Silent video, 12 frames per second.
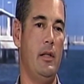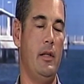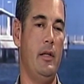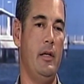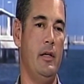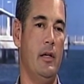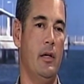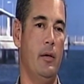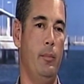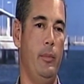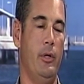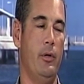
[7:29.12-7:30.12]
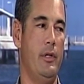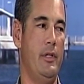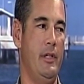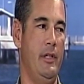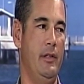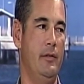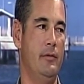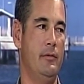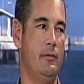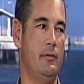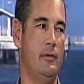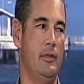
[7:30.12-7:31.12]
the Miradine
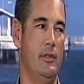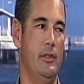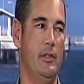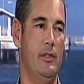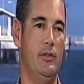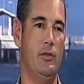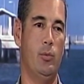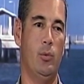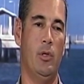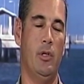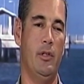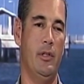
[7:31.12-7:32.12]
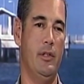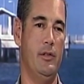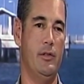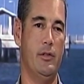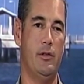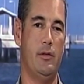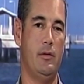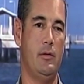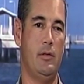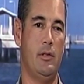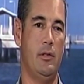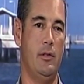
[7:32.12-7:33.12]
is the one that just
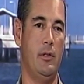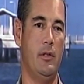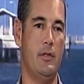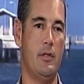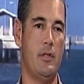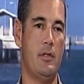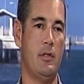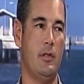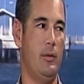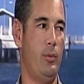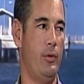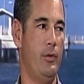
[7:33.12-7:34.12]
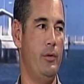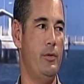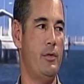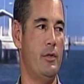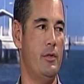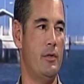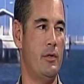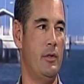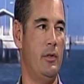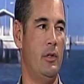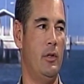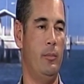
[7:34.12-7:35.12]
consistently produces.
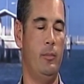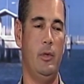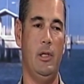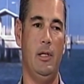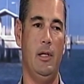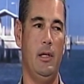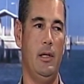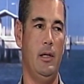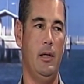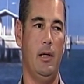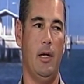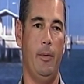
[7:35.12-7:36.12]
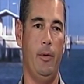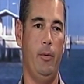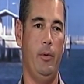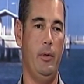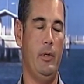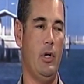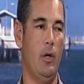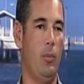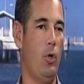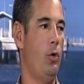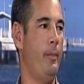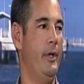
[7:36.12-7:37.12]
And I mean, we caught
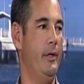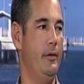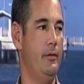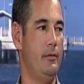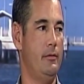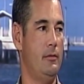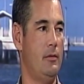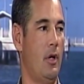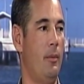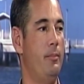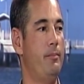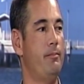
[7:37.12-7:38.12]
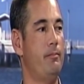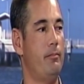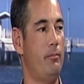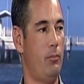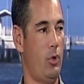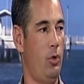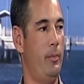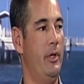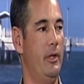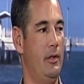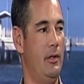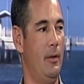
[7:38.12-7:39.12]
permit, not
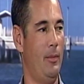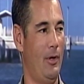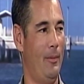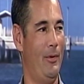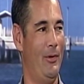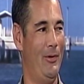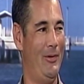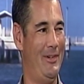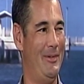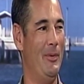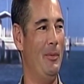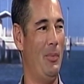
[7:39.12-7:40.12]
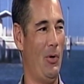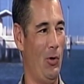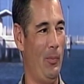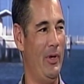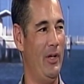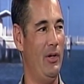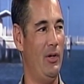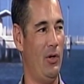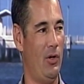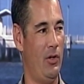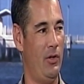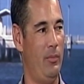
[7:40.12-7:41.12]
pompano, but permit
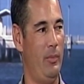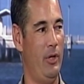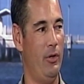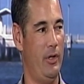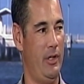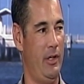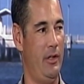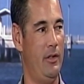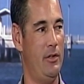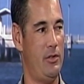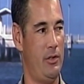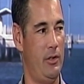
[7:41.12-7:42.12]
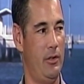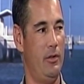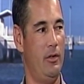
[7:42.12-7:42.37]
on the Miradine this year.